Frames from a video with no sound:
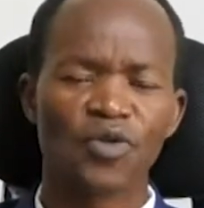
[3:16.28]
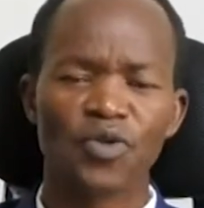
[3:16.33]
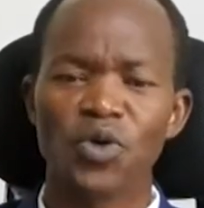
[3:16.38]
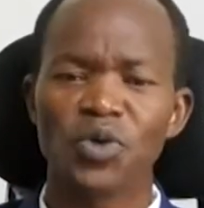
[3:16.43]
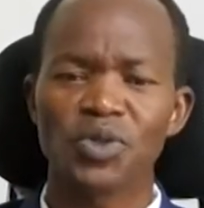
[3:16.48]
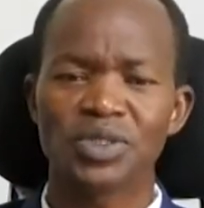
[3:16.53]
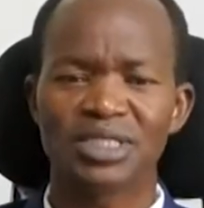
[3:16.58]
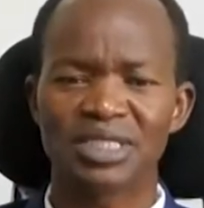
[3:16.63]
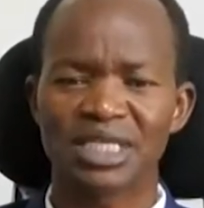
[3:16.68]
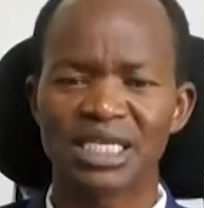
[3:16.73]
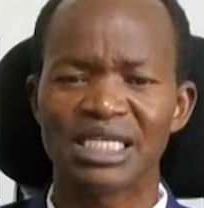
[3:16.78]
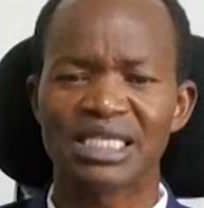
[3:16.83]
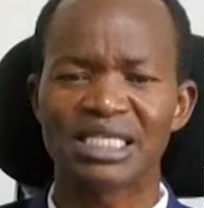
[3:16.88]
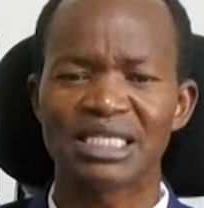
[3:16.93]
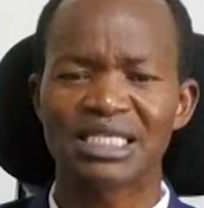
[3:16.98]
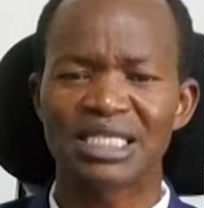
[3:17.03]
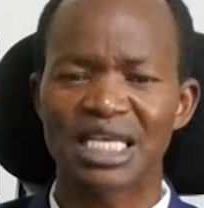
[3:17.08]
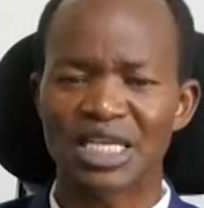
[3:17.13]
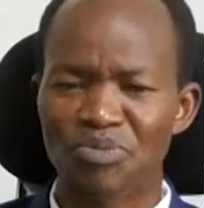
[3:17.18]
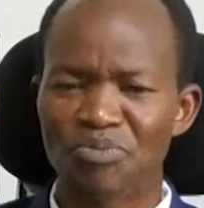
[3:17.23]
those
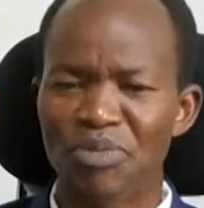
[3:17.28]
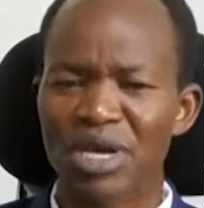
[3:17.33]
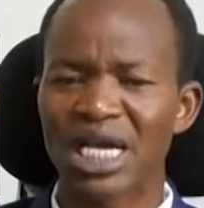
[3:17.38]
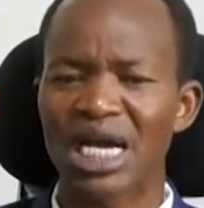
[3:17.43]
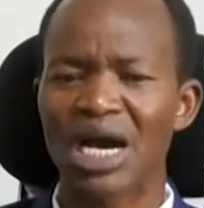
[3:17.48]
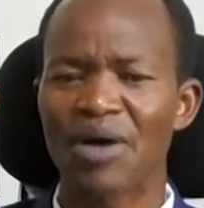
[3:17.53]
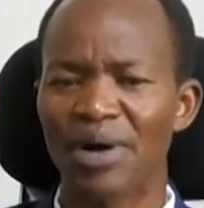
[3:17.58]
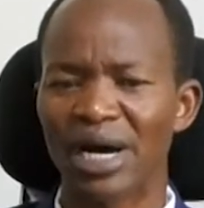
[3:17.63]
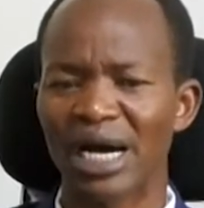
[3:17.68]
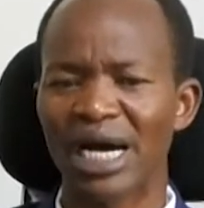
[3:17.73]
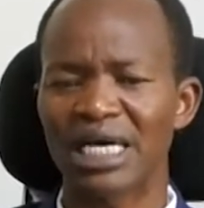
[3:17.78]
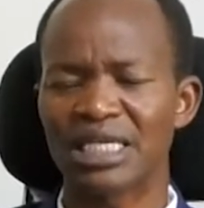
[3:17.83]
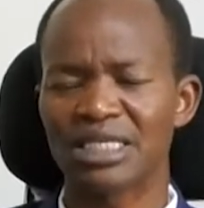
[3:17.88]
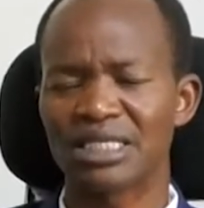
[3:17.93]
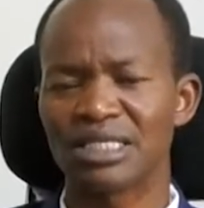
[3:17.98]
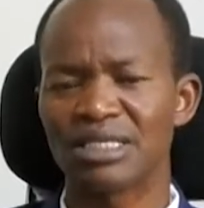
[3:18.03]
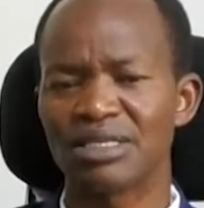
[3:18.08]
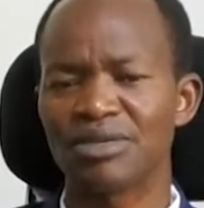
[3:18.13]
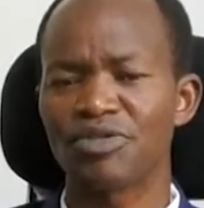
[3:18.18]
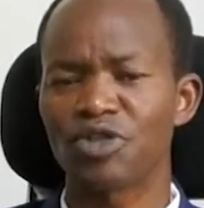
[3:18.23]
things that make our
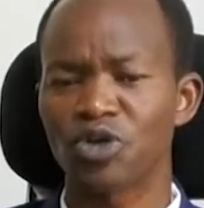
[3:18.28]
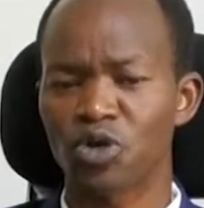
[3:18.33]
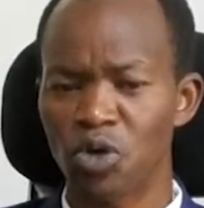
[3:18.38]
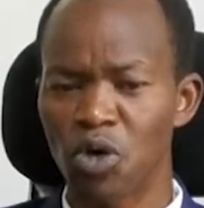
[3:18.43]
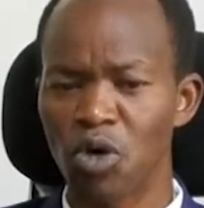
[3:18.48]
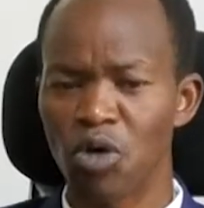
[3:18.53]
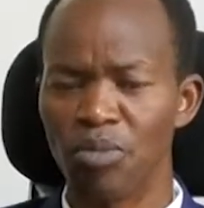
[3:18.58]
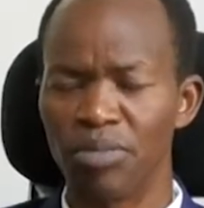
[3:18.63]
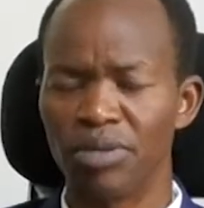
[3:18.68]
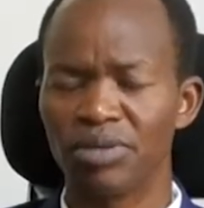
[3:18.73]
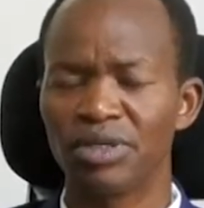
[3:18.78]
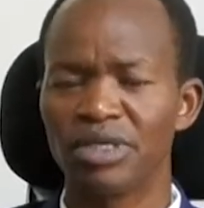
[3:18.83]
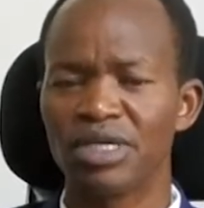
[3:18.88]
hearts throb,